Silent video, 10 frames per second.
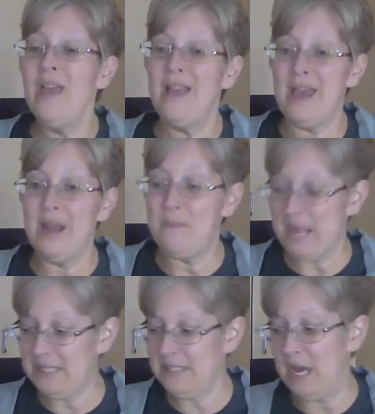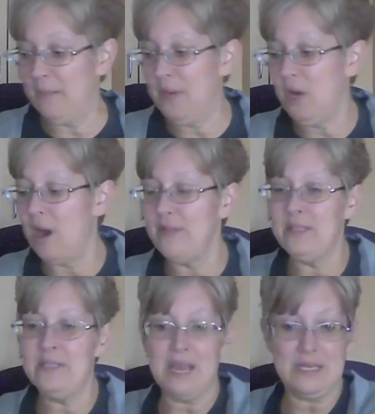kind of mess up on
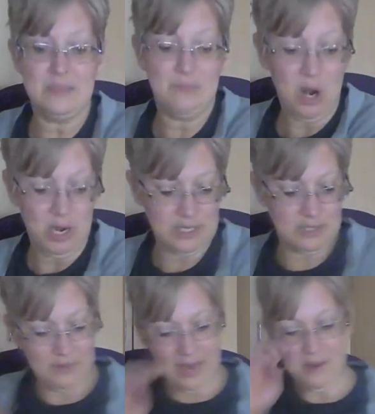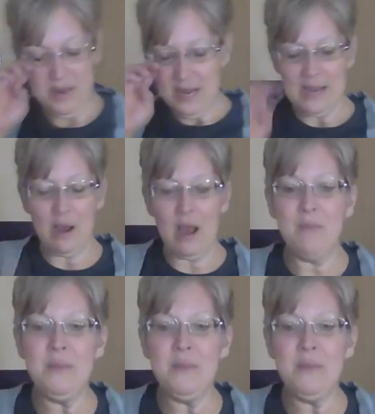this next part, okay? Now, I'm